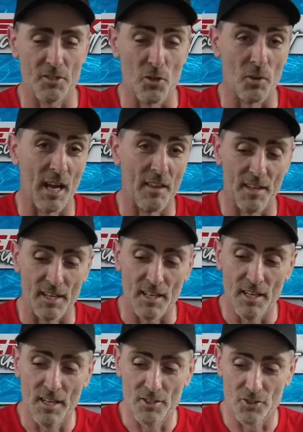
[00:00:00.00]
as you get the
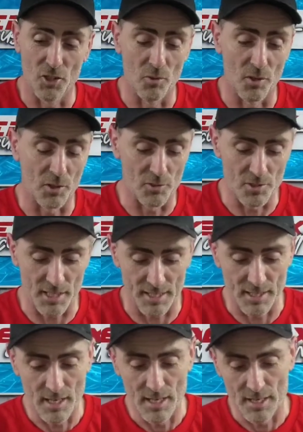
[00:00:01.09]
two of the guns
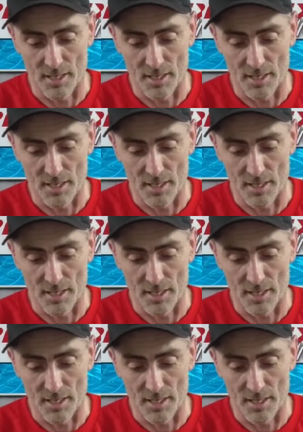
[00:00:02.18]
in,